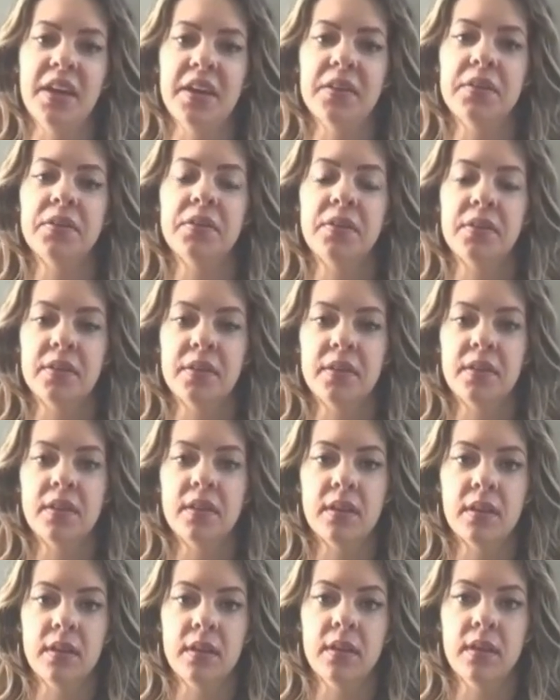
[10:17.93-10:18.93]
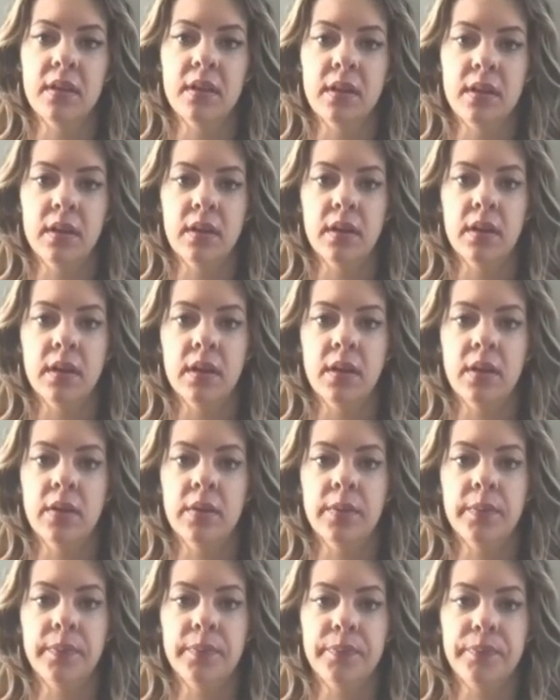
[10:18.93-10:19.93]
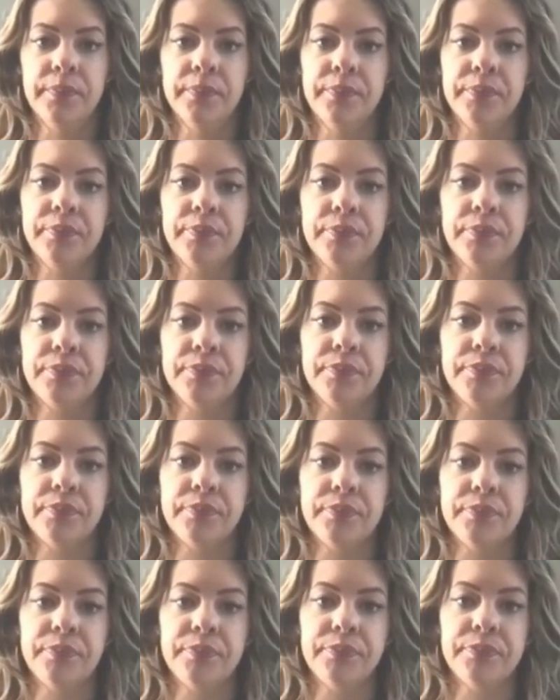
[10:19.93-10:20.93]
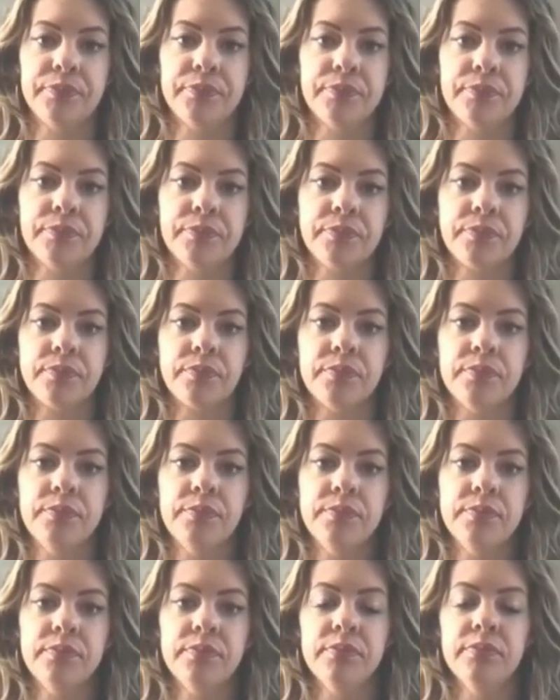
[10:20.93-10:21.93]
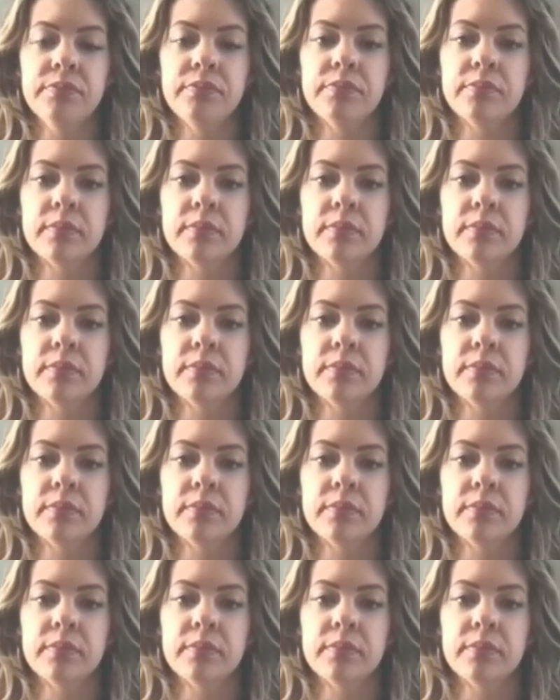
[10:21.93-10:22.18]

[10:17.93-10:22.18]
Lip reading: No words are spoken by the person on screen.